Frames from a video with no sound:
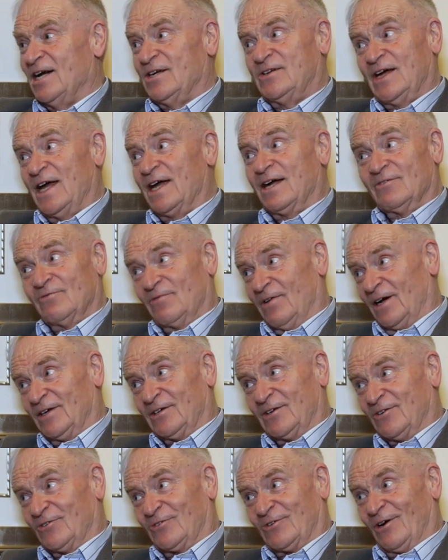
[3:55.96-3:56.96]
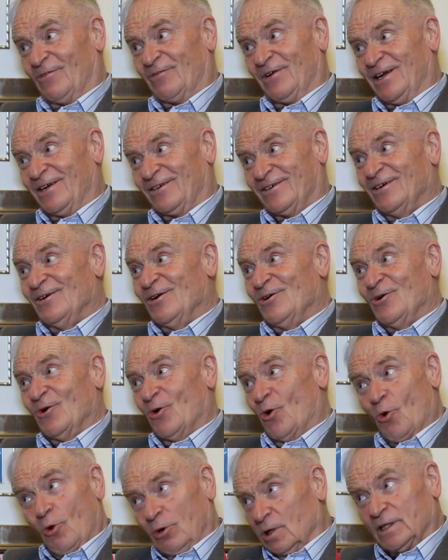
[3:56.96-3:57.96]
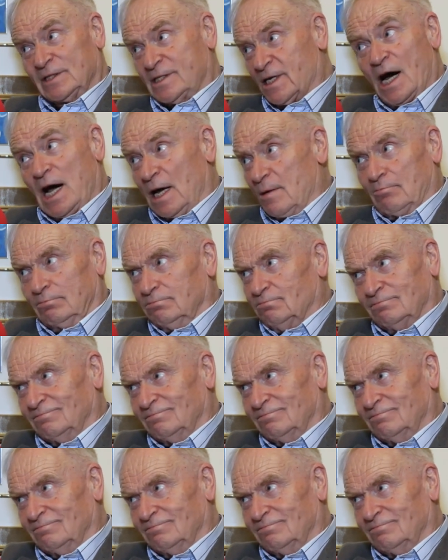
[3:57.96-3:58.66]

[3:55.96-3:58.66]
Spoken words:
I take advantage of it. All the time.